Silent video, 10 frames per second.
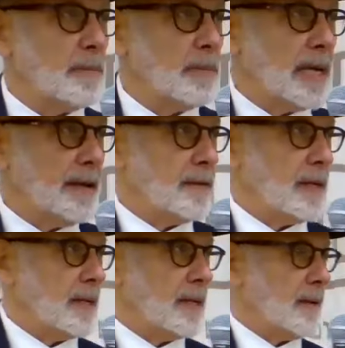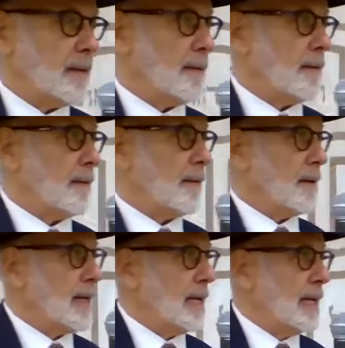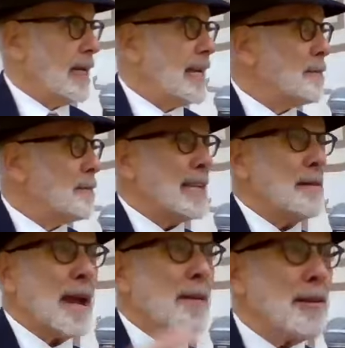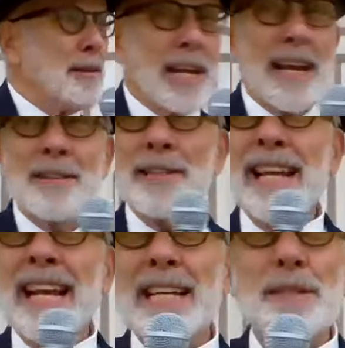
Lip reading: their behavior. Even in marriage counseling,